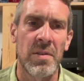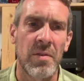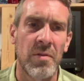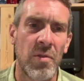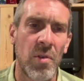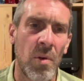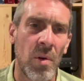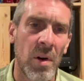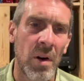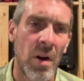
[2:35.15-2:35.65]

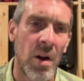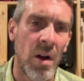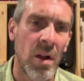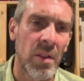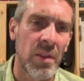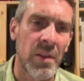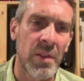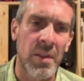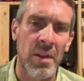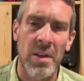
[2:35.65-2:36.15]
for all
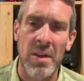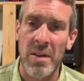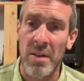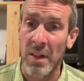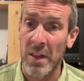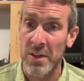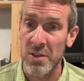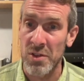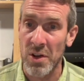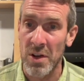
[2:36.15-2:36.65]
the
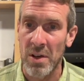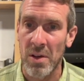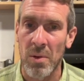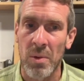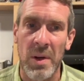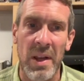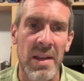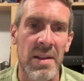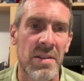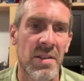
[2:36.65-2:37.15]
collision load
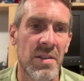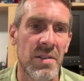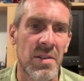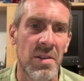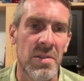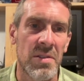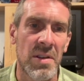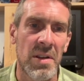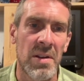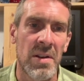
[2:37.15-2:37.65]
cases you
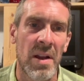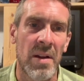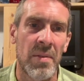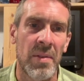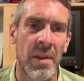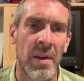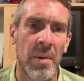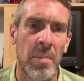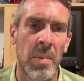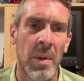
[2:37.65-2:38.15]
see down
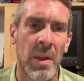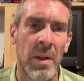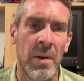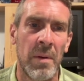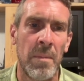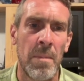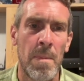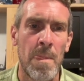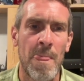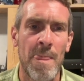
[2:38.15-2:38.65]
there below,